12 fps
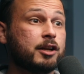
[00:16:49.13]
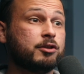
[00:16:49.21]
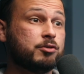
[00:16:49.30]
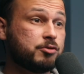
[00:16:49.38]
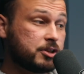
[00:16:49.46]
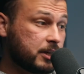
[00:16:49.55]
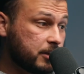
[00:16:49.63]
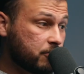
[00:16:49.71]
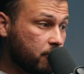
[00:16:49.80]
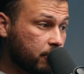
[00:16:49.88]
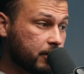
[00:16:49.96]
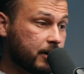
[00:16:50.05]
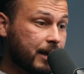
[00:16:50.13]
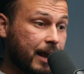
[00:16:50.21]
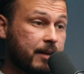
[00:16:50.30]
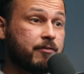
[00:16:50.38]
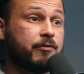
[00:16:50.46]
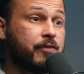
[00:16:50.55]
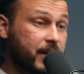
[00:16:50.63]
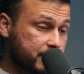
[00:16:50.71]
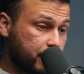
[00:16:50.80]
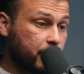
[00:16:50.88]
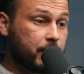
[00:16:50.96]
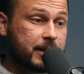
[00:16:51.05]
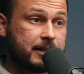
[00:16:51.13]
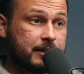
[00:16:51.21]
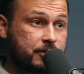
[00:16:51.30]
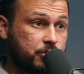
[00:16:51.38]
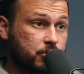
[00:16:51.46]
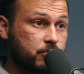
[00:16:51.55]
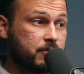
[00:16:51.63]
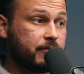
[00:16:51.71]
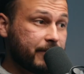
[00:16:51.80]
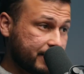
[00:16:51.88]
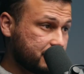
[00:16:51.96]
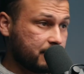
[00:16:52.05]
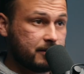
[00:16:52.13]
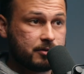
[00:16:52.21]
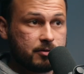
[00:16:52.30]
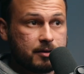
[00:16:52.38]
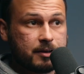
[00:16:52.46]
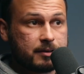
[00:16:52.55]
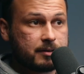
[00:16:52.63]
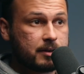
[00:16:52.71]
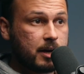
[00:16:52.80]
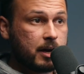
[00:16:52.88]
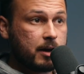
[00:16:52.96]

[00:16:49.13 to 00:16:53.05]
losing your investment money that you invested into this